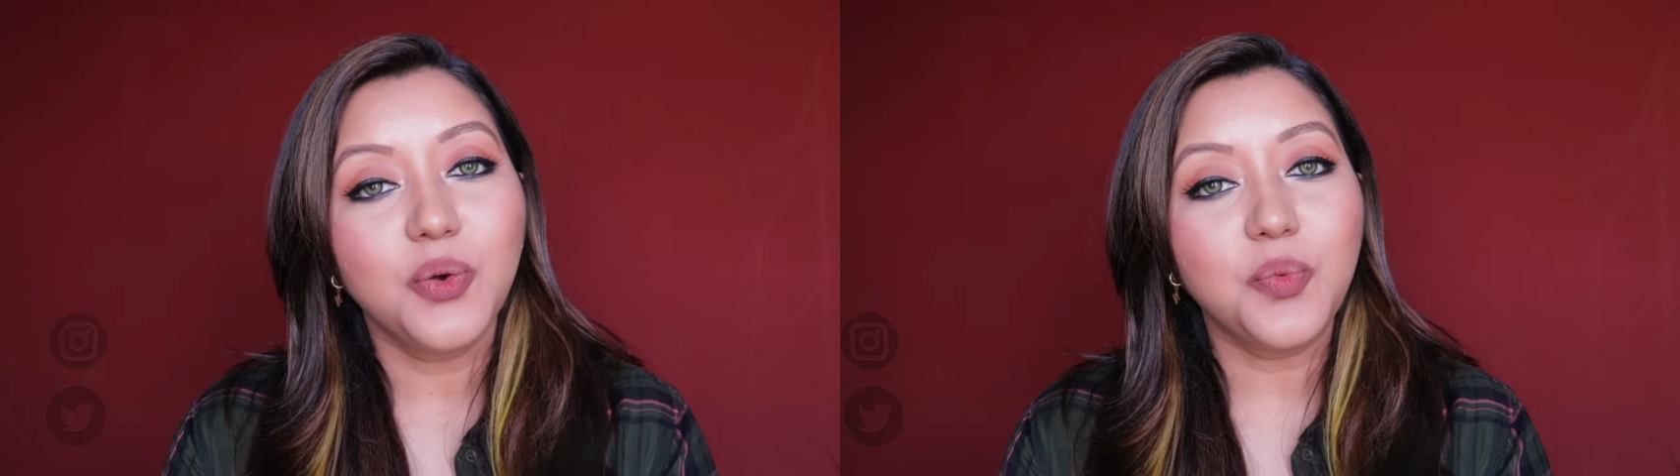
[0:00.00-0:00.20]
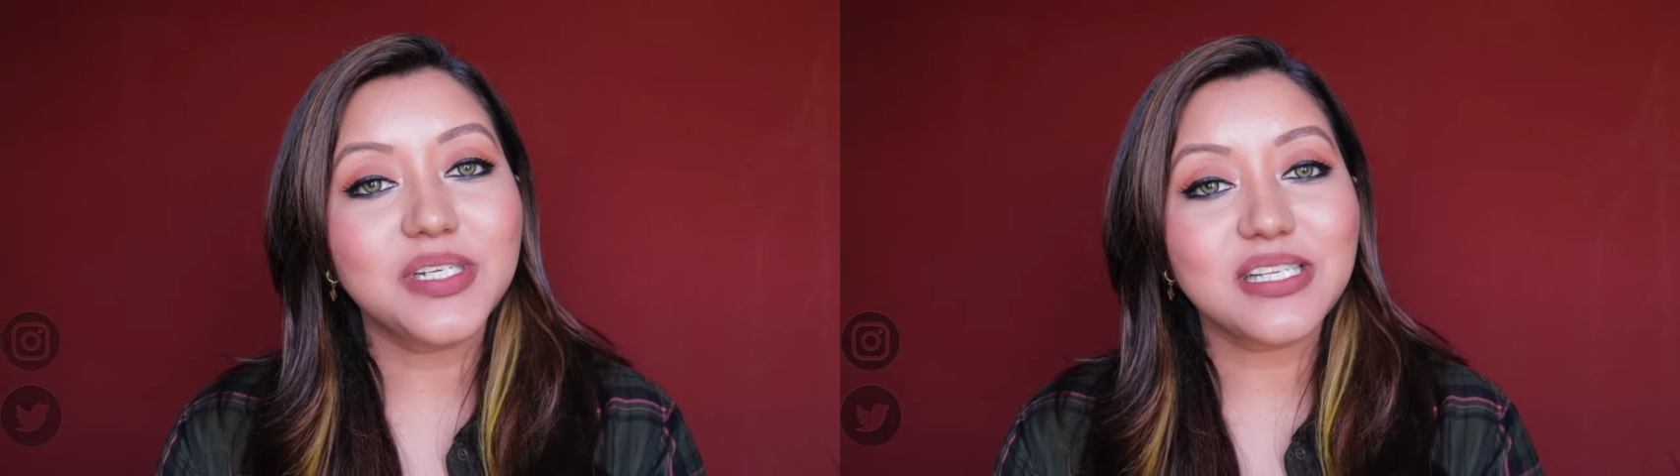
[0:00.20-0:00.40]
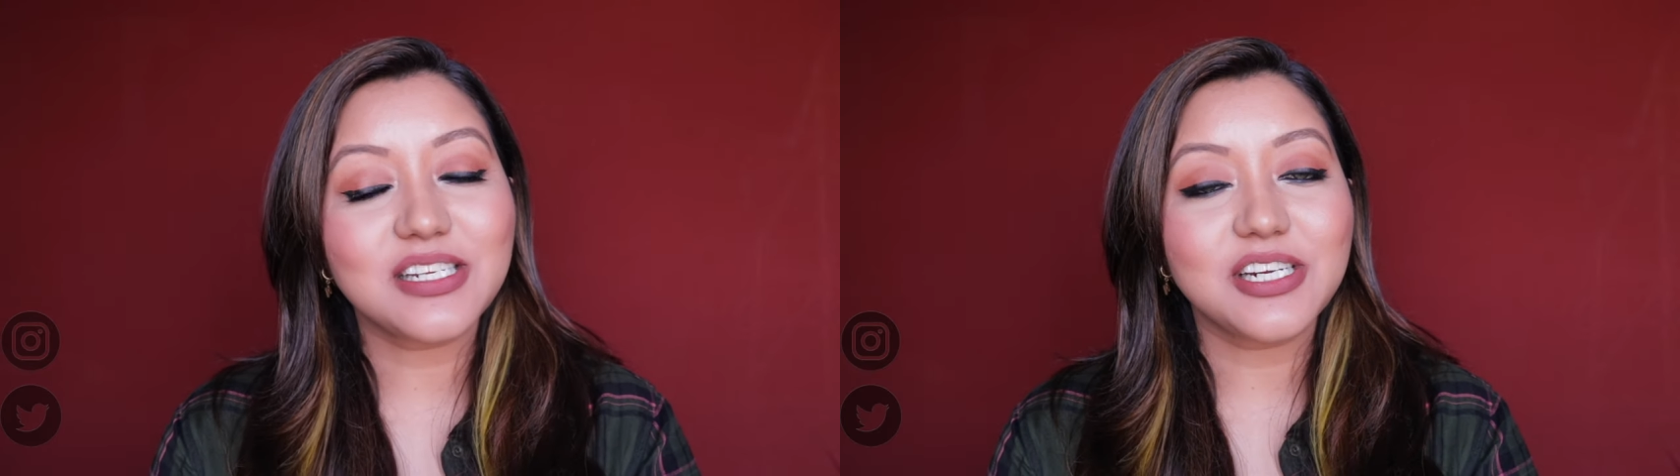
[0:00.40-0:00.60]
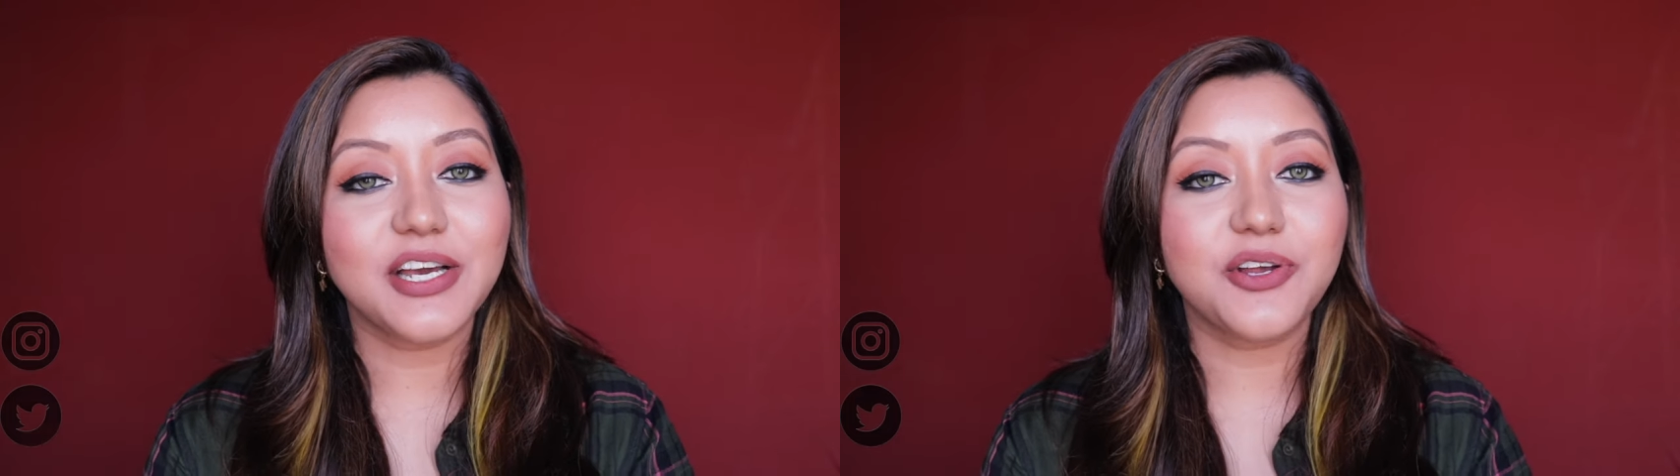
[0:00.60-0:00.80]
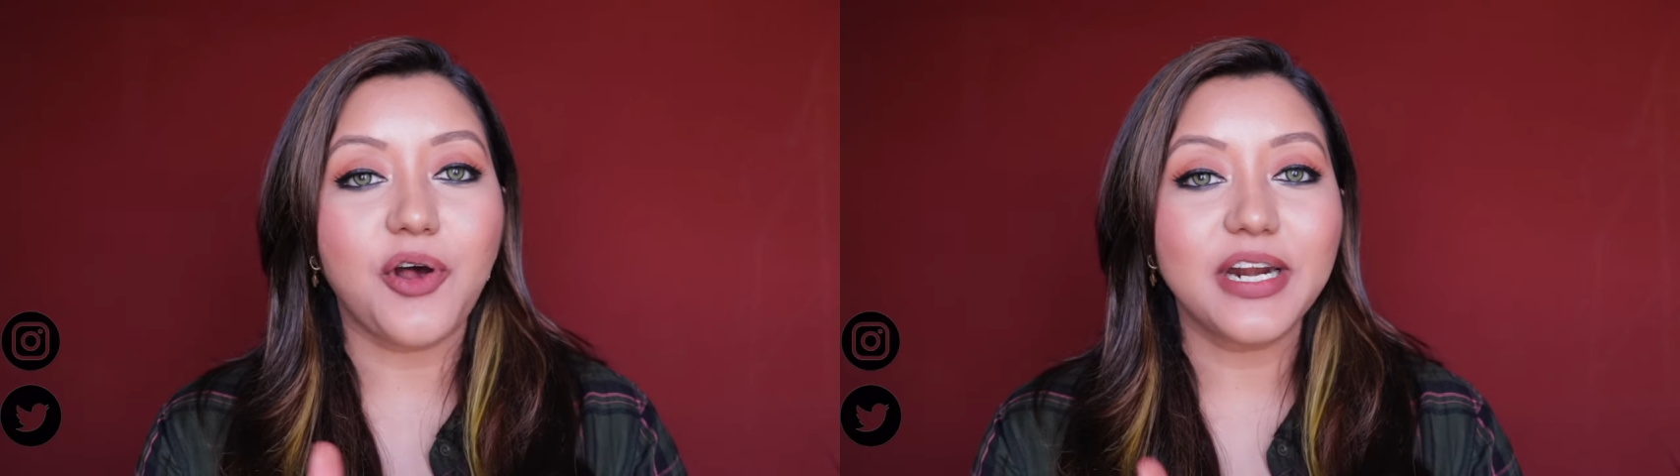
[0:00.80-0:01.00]
which is
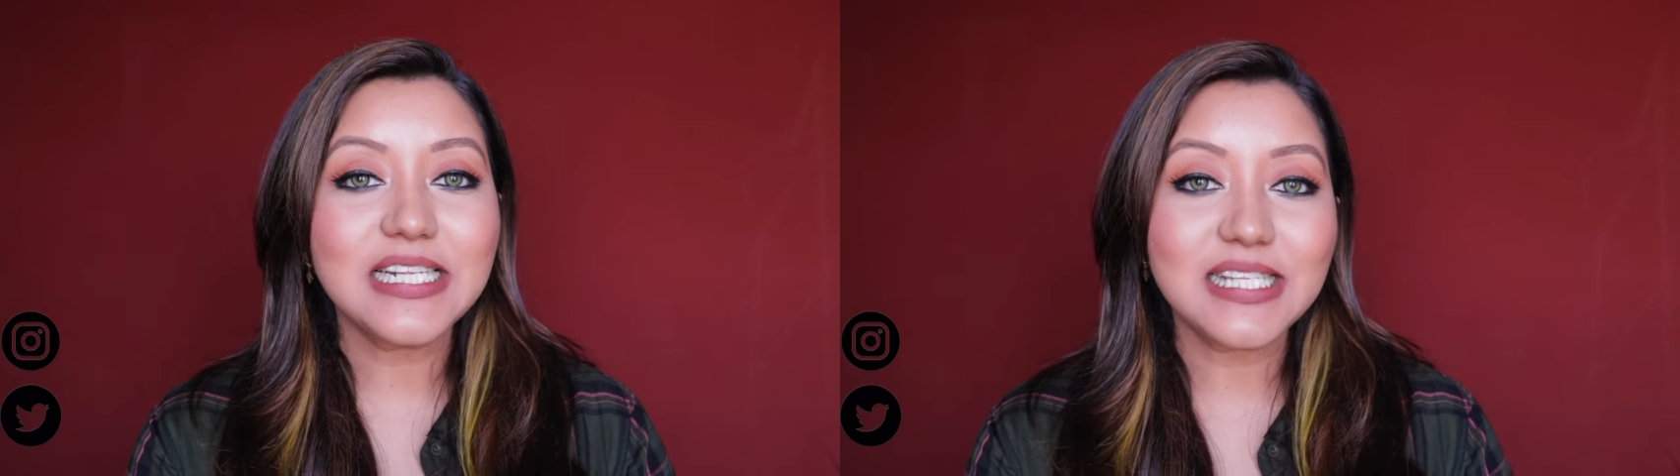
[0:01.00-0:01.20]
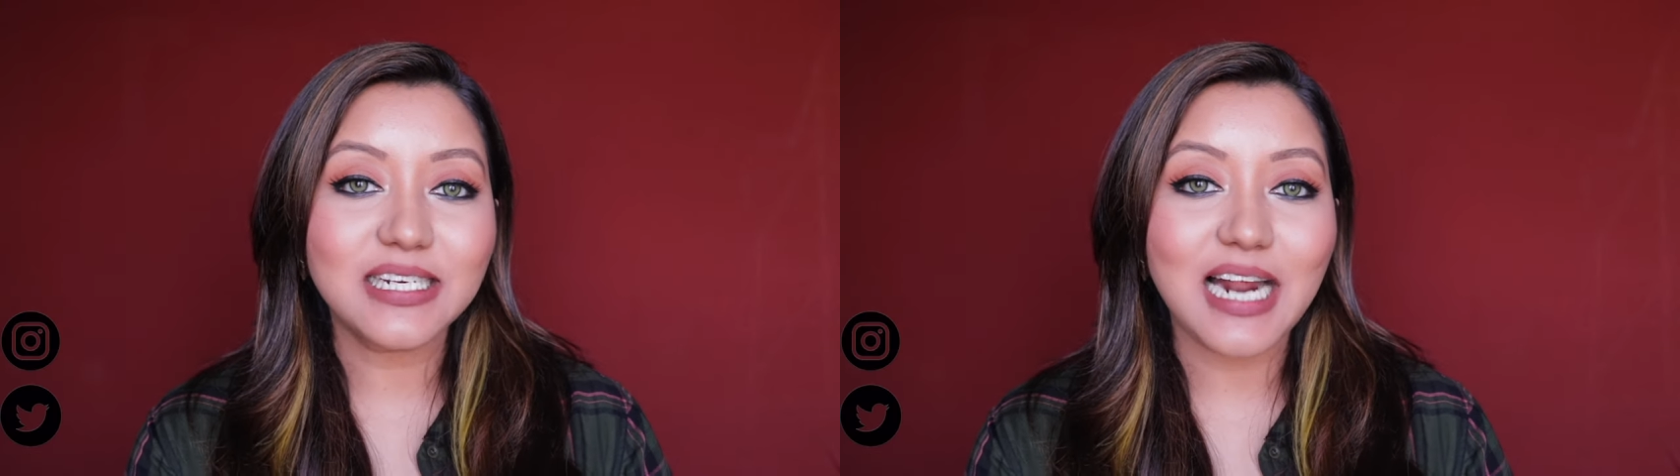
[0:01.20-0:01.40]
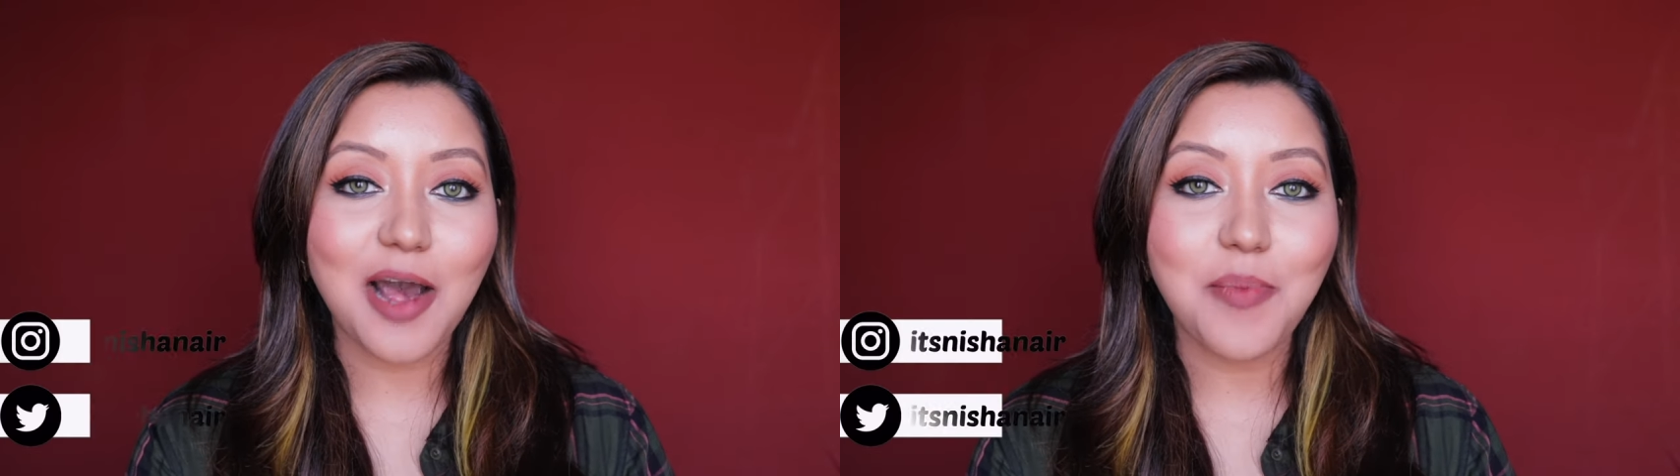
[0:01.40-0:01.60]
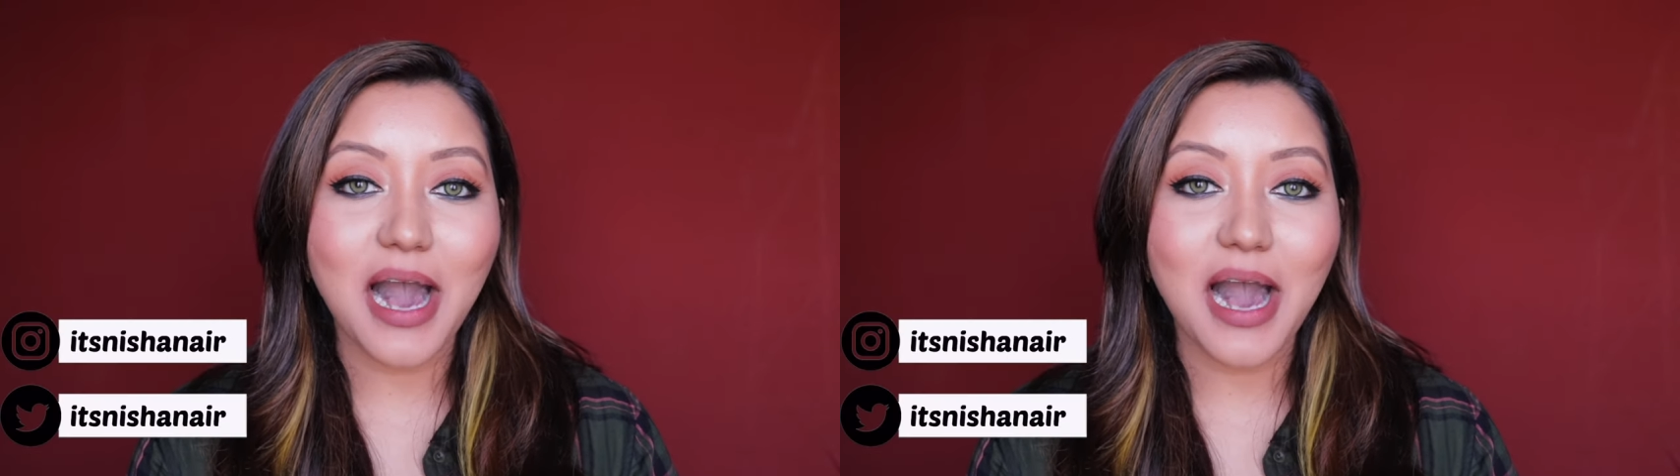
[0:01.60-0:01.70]
Achanayor on Instagram